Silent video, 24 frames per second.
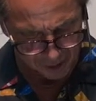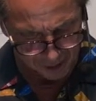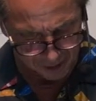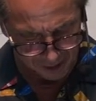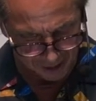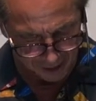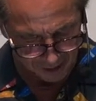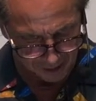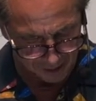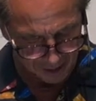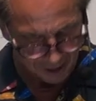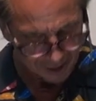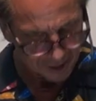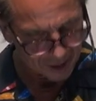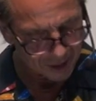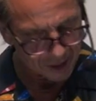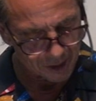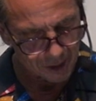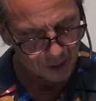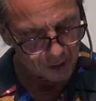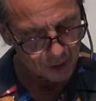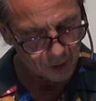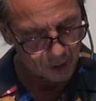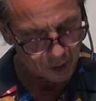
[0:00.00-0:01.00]
said,
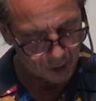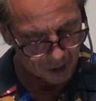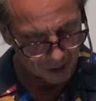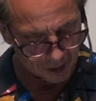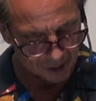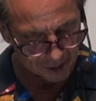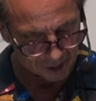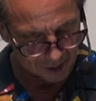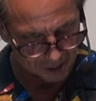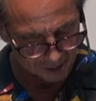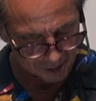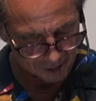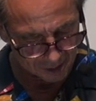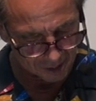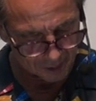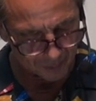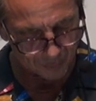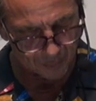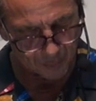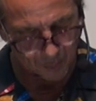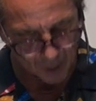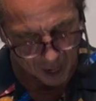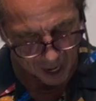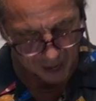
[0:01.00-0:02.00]
"This is Jesus, the
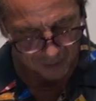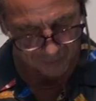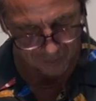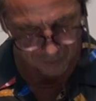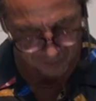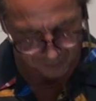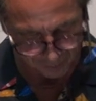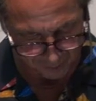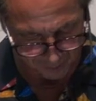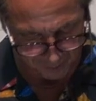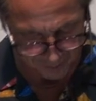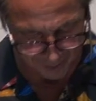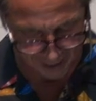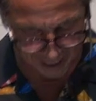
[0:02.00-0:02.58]
prophet from